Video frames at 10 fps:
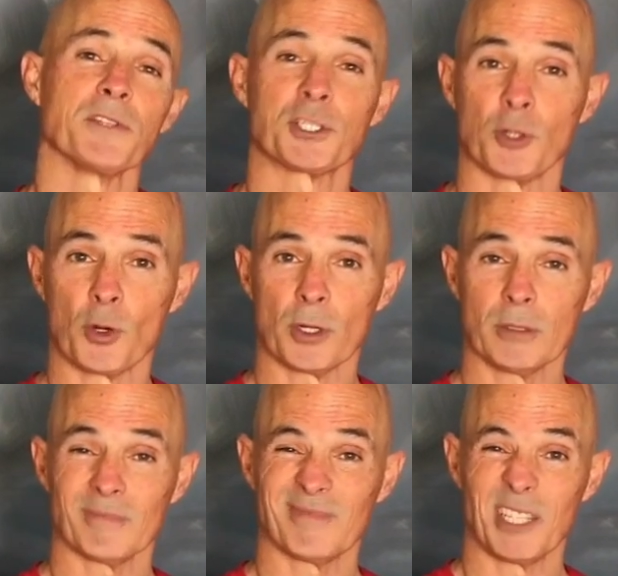stroker,
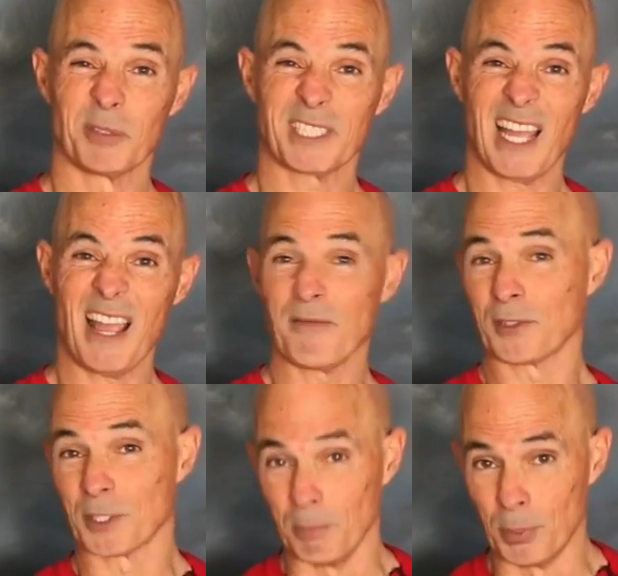it was time for
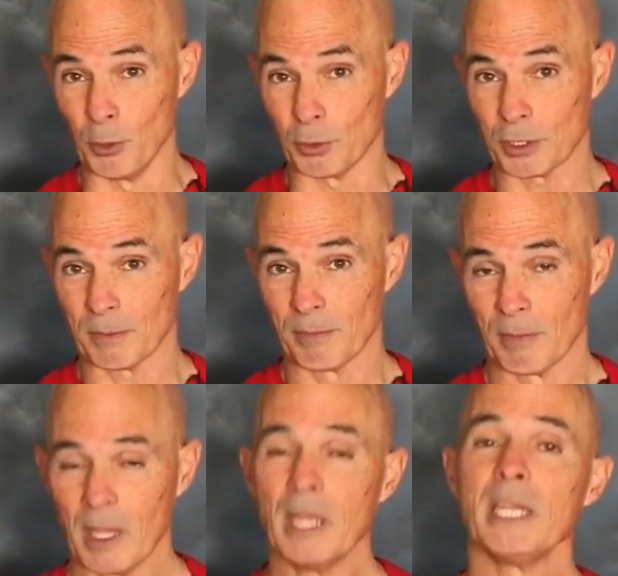some boost.
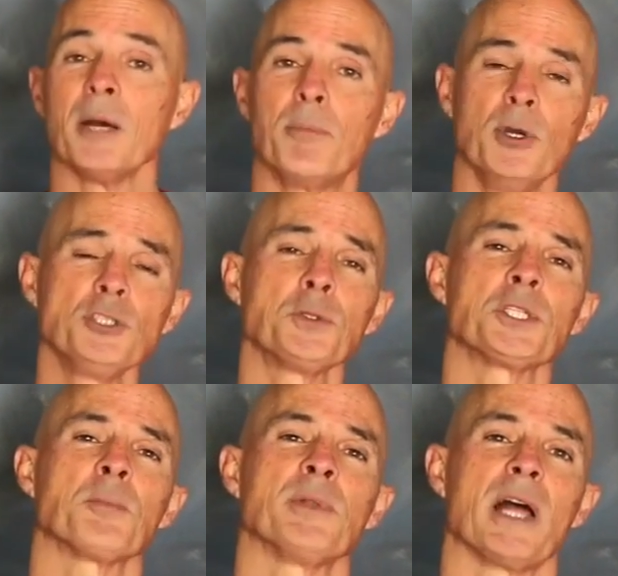Now, boost was
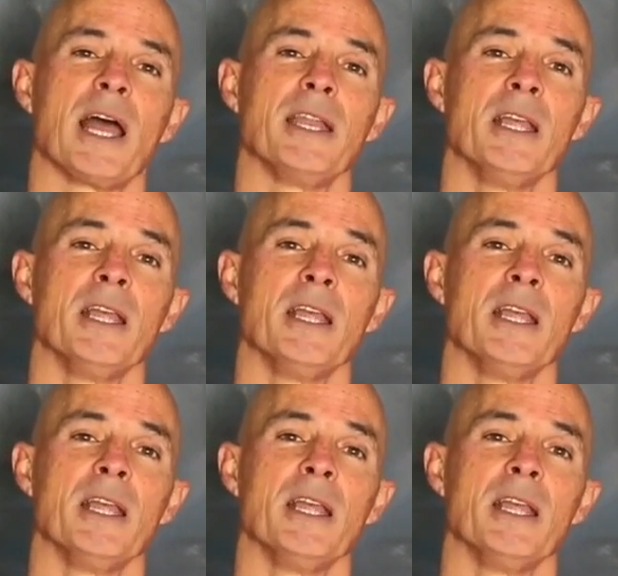supplied